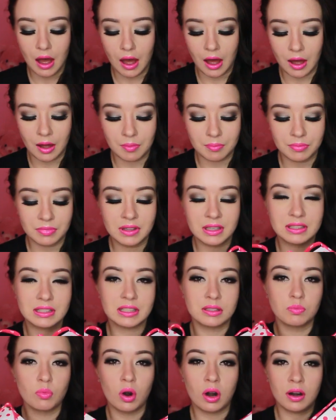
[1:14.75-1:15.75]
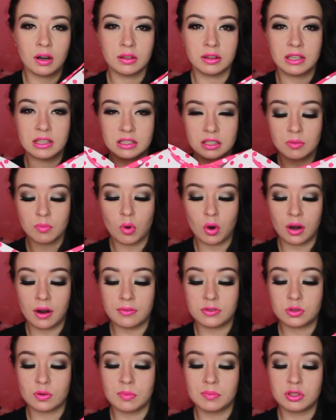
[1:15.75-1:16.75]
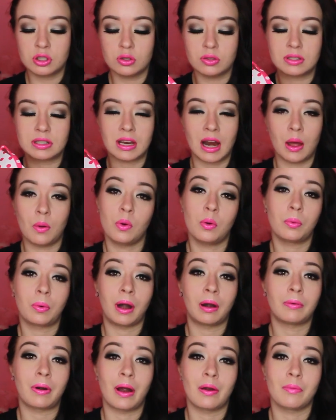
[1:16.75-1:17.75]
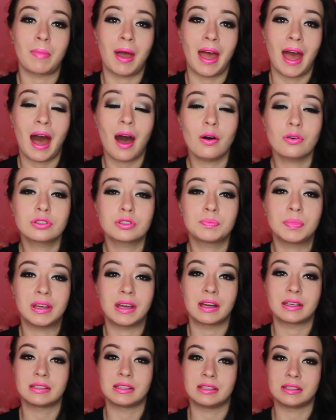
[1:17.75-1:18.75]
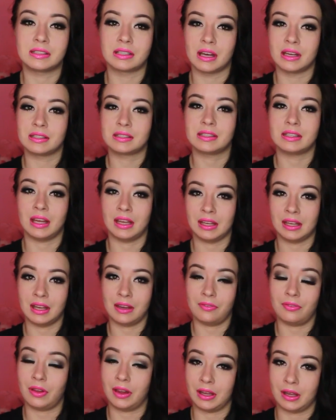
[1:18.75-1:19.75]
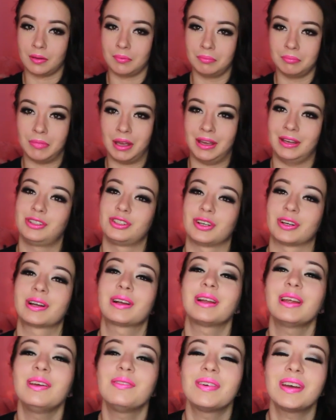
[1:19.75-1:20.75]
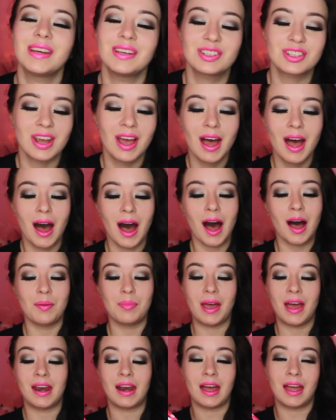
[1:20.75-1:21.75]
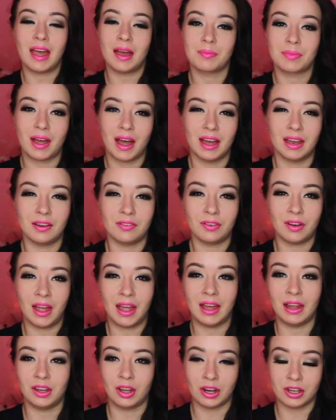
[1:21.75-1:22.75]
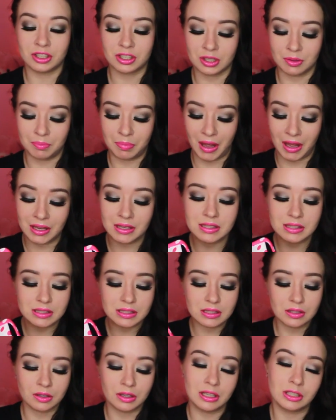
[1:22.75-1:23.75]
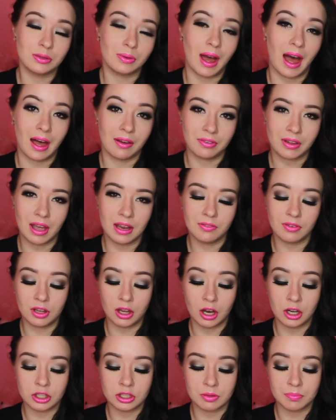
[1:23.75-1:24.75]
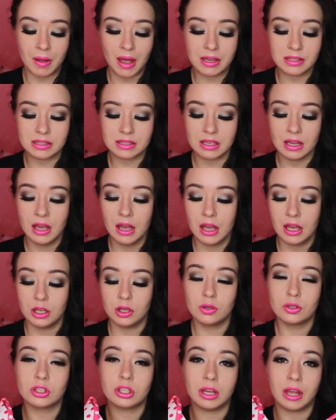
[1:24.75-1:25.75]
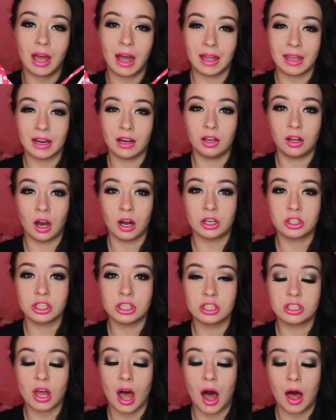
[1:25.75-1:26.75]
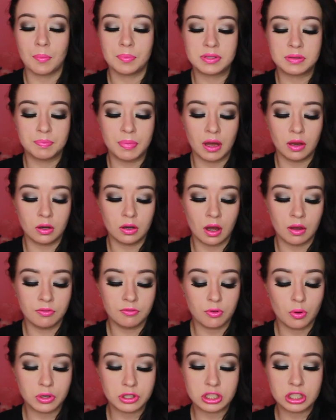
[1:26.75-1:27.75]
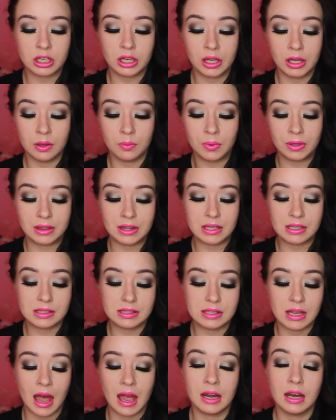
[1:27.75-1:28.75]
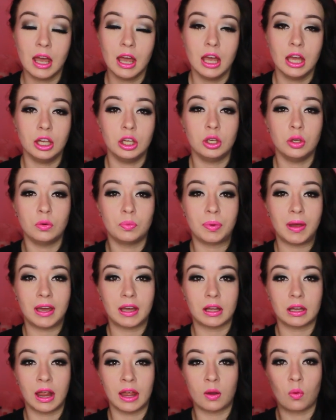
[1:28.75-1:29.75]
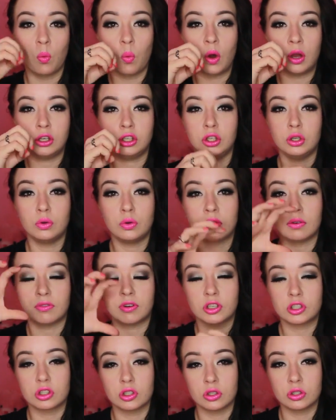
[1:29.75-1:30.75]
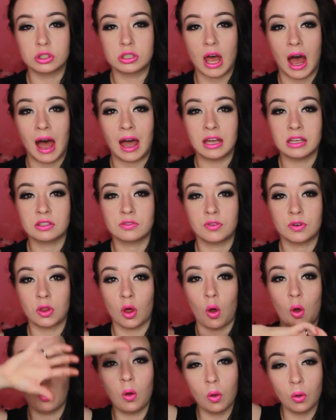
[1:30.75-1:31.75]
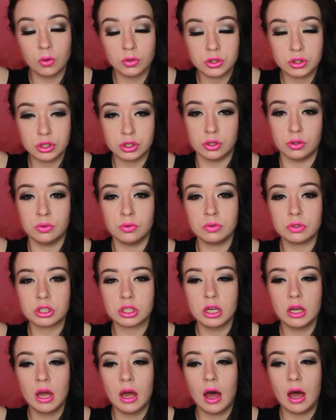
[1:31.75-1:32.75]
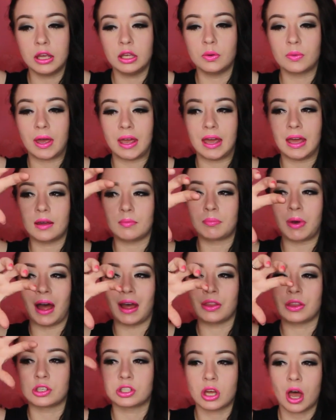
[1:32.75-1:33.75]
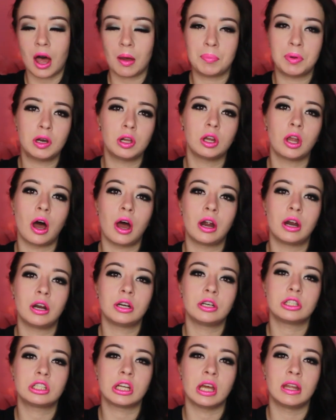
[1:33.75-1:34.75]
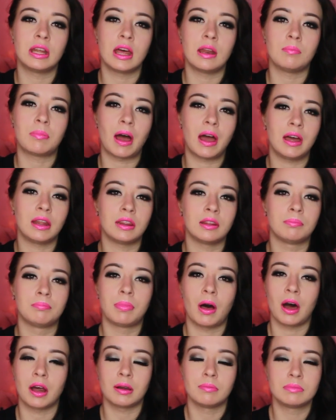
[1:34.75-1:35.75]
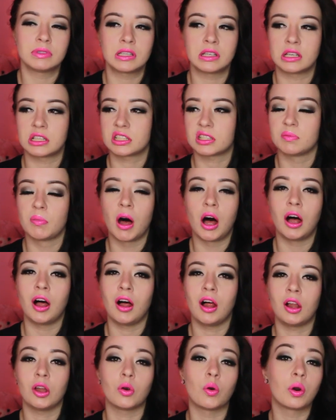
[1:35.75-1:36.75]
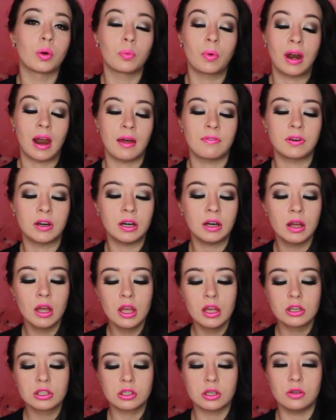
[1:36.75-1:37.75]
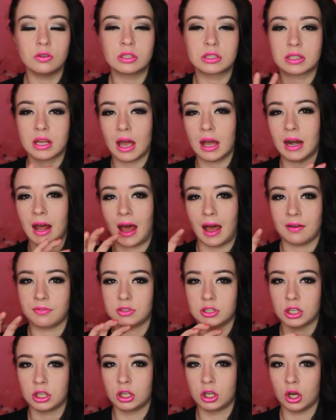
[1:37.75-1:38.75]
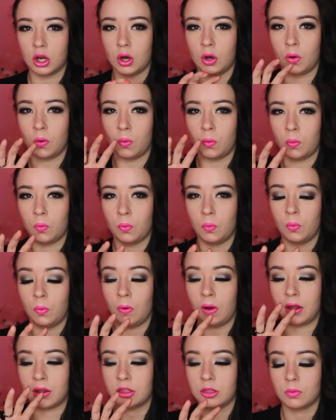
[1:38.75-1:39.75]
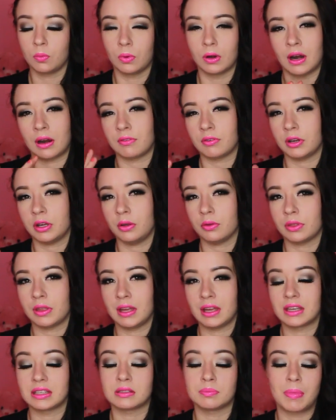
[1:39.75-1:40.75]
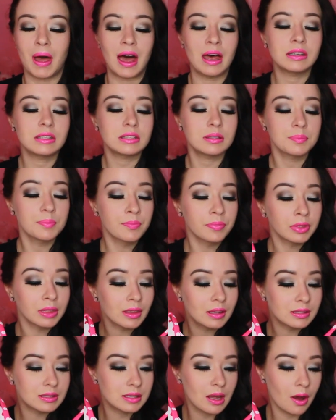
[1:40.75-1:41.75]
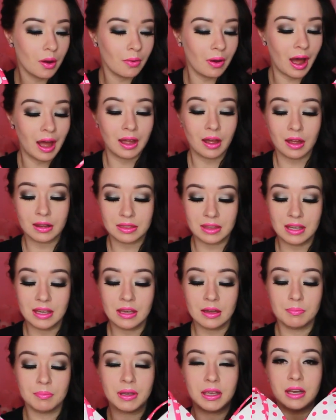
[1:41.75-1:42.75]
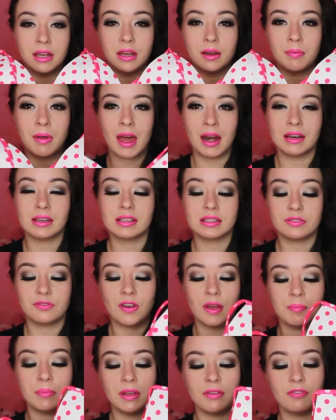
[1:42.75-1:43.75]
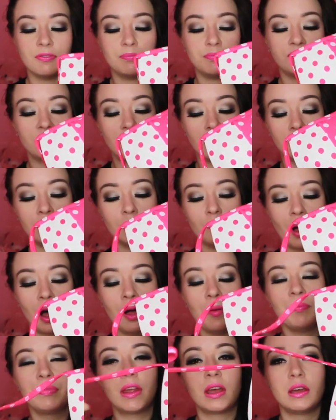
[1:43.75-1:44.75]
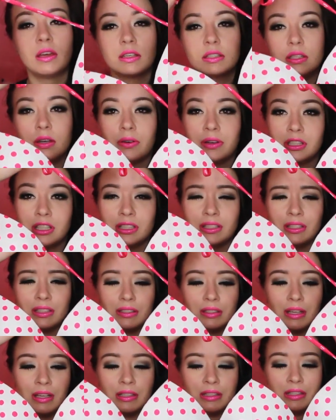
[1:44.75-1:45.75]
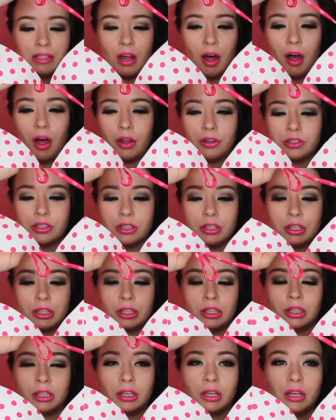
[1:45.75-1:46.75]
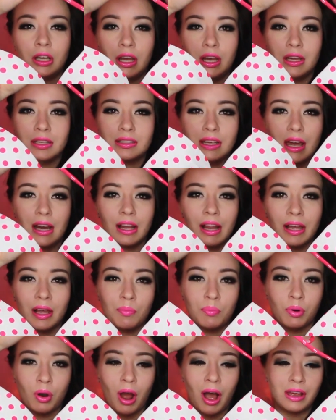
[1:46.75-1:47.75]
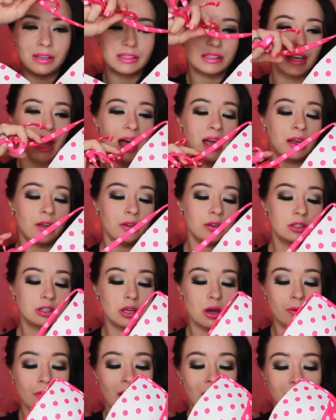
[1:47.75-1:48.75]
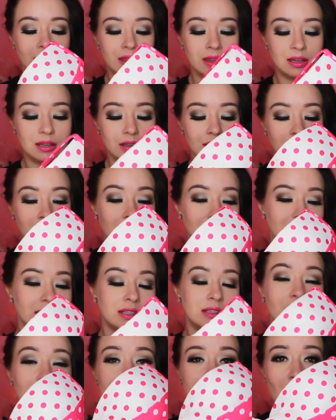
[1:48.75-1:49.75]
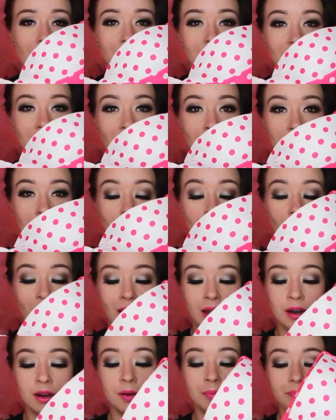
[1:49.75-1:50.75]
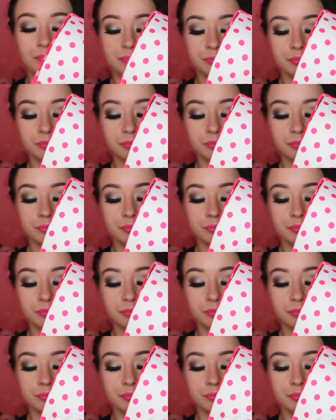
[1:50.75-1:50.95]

Um, this is more, these are more of swimsuits that I will wear around my house because it does like give like major cleavage, um, and I am kind of a larger bust, or I do have kind of a larger bust. Usually I get a large in tops, but unfortunately with this site you pick like one universal size for the whole suit. You can't buy the top in a large and then buy the bottoms in a small or whatever, so you just kind of have to go with whatever you think is best. So I got the medium, and it does fit me fairly well. So it just is the halter. It's kind of like a bra style, so I think, yes, it does have the underwire,